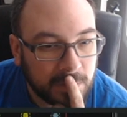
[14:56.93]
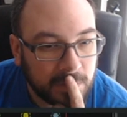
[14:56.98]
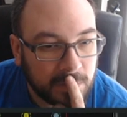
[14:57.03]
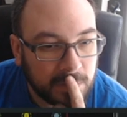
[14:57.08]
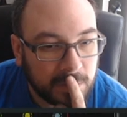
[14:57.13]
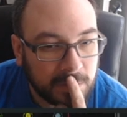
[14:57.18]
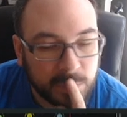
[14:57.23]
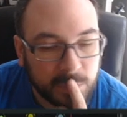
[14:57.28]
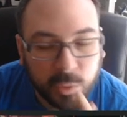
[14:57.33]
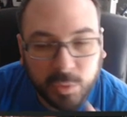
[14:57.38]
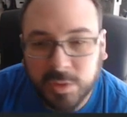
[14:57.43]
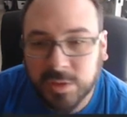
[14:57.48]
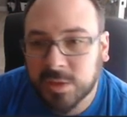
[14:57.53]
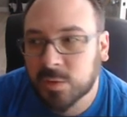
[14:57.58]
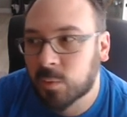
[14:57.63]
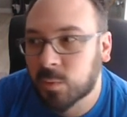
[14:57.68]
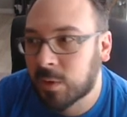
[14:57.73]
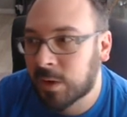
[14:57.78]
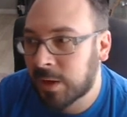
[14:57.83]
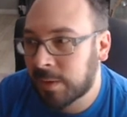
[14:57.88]
So this is
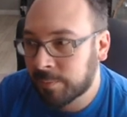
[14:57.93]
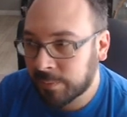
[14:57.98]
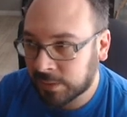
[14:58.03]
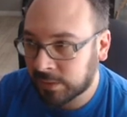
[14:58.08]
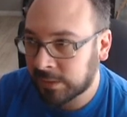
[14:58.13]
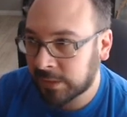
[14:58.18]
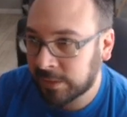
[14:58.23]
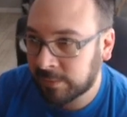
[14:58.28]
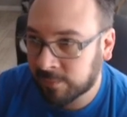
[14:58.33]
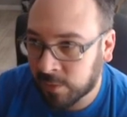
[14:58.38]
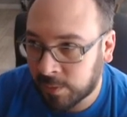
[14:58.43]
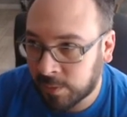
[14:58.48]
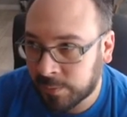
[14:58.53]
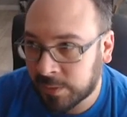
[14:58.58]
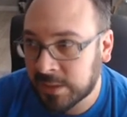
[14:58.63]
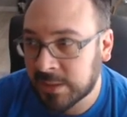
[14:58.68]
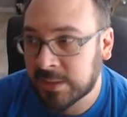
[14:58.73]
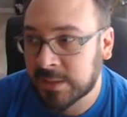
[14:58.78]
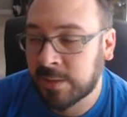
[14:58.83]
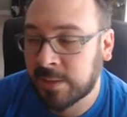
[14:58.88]
where I'm building it from, and
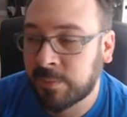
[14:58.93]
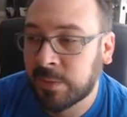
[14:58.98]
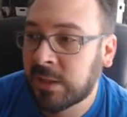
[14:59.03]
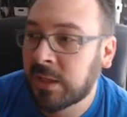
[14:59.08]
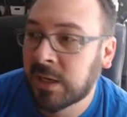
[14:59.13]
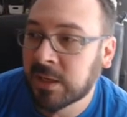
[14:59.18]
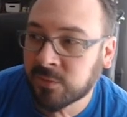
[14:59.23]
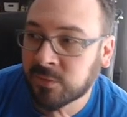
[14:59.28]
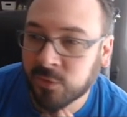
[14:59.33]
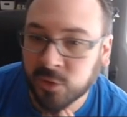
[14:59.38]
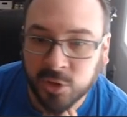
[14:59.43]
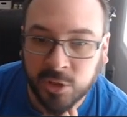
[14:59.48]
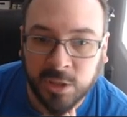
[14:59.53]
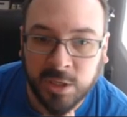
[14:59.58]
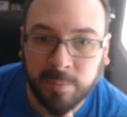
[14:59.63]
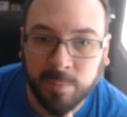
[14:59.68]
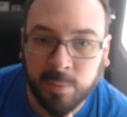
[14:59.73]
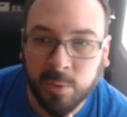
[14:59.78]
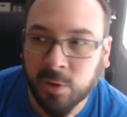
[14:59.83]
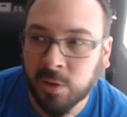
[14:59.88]
this is going to be the next version
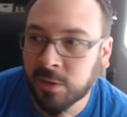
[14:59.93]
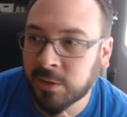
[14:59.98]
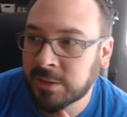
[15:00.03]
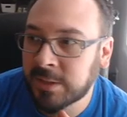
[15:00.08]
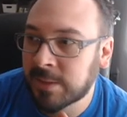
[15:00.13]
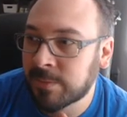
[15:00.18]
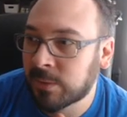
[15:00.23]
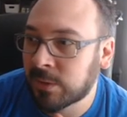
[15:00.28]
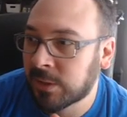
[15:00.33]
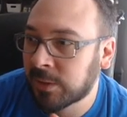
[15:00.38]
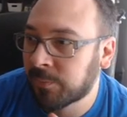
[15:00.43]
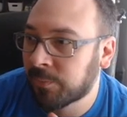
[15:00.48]
I put on the table here.